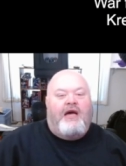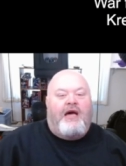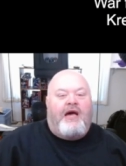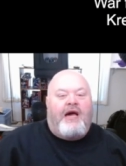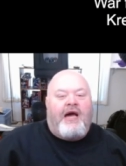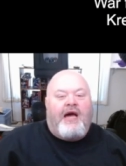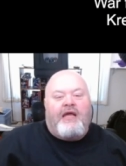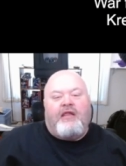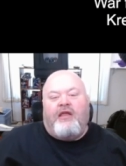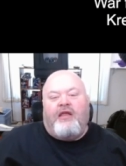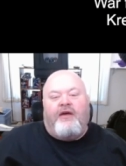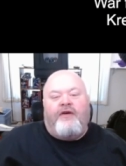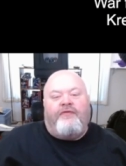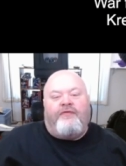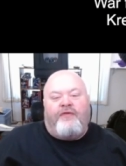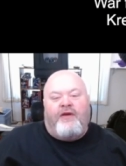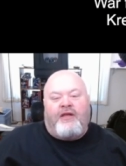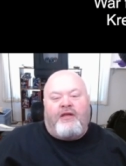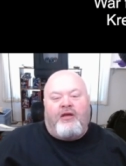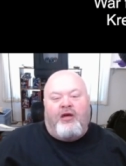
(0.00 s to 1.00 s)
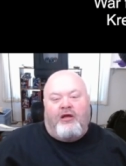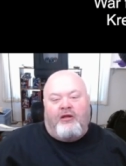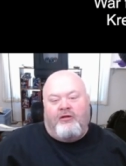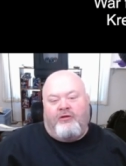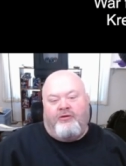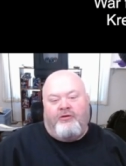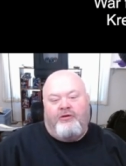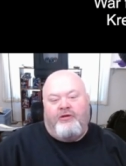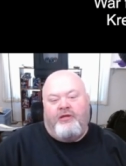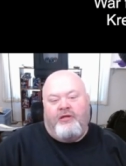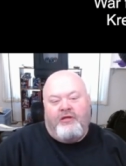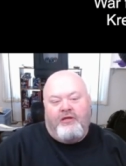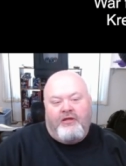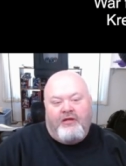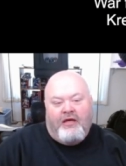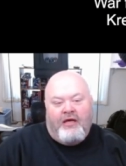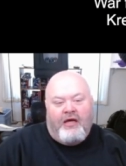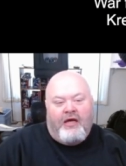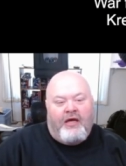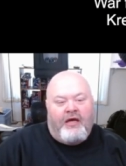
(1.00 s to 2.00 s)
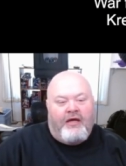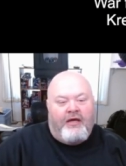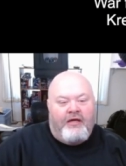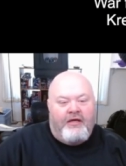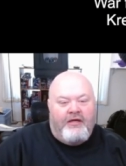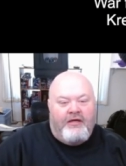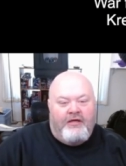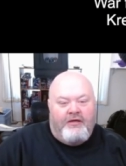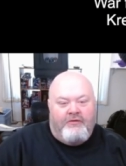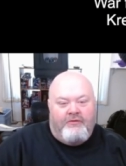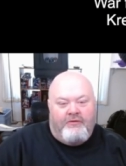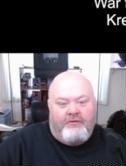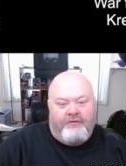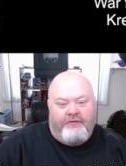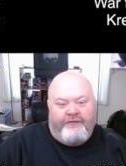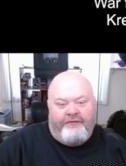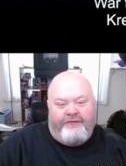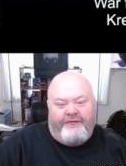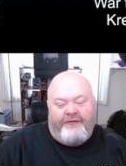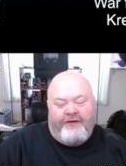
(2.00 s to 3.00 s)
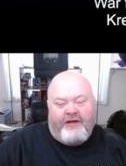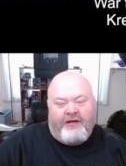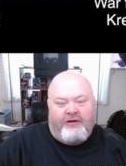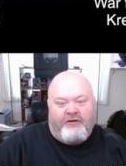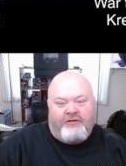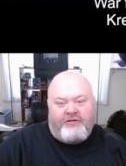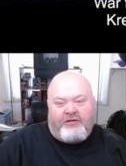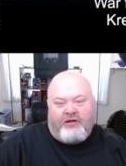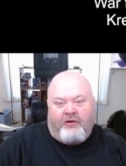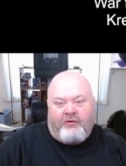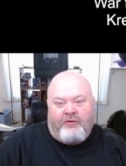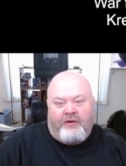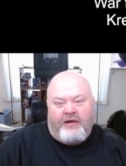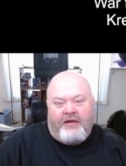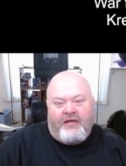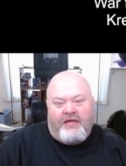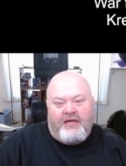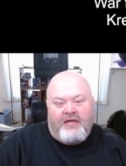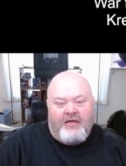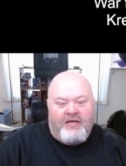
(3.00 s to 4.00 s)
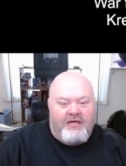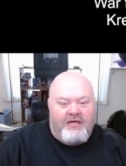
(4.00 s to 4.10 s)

I love recolored uh, figures already.